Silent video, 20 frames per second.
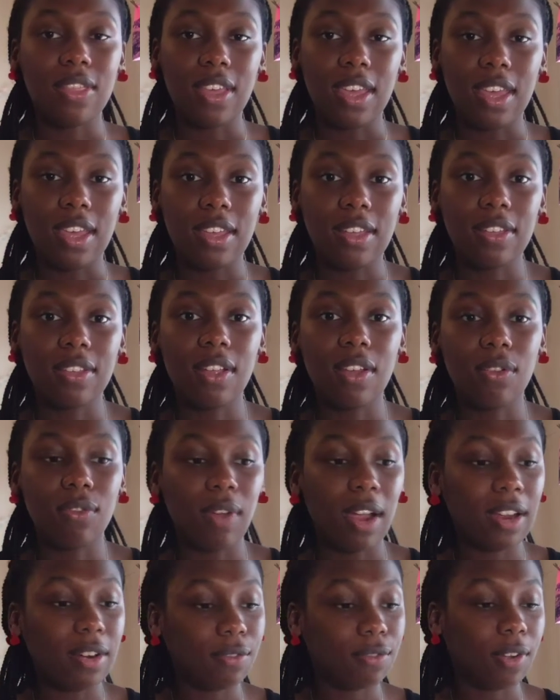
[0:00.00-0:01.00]
things
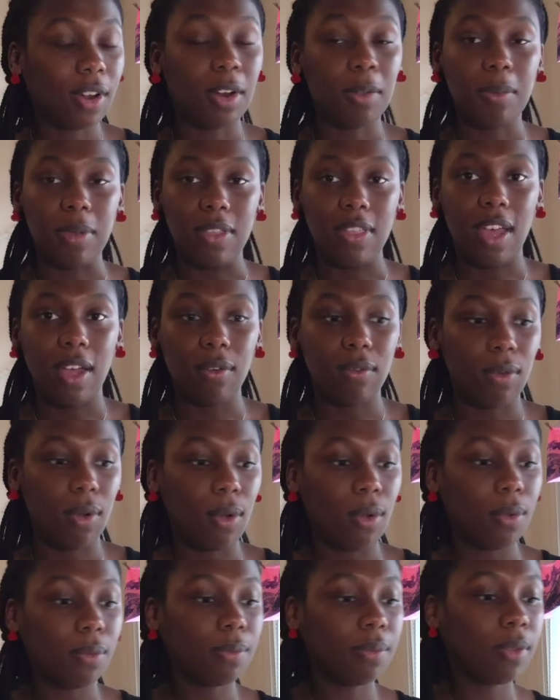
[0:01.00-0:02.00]
right in front of me that
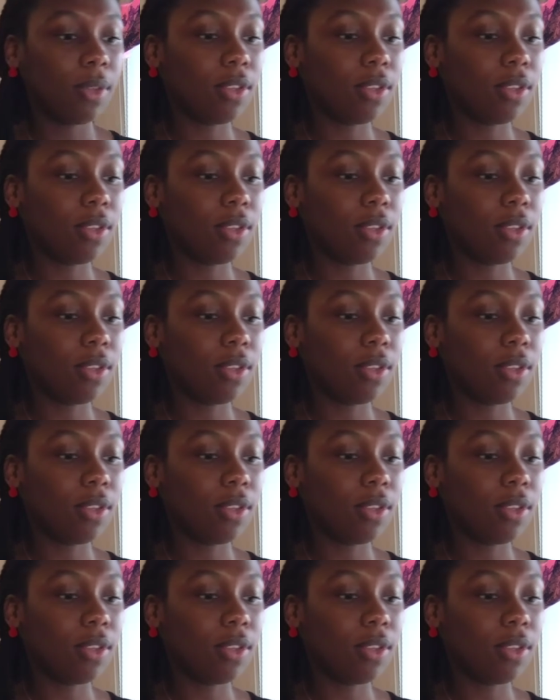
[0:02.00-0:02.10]
roll.